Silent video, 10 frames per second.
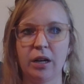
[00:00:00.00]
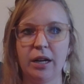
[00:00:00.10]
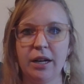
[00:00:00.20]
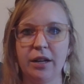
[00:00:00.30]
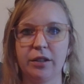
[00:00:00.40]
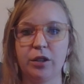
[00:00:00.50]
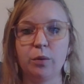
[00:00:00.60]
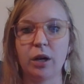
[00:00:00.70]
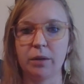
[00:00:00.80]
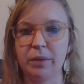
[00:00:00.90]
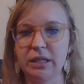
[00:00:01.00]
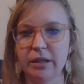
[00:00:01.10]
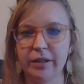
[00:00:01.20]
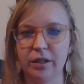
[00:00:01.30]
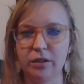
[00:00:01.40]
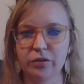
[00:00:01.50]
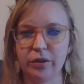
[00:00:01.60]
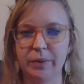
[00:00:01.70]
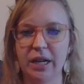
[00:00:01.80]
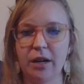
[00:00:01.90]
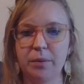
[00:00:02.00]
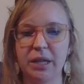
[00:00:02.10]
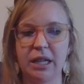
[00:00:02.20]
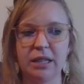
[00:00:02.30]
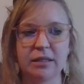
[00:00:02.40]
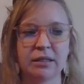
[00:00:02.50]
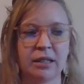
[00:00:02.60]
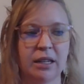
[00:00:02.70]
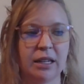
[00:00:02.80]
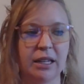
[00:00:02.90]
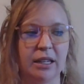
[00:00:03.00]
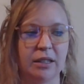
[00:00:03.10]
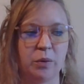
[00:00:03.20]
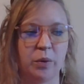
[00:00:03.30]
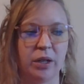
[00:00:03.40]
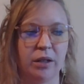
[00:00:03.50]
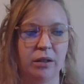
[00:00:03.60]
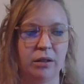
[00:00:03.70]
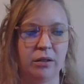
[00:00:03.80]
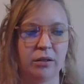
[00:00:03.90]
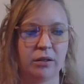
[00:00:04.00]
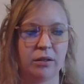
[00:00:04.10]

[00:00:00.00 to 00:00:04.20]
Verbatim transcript: uh, you want to be 10 years from now because it will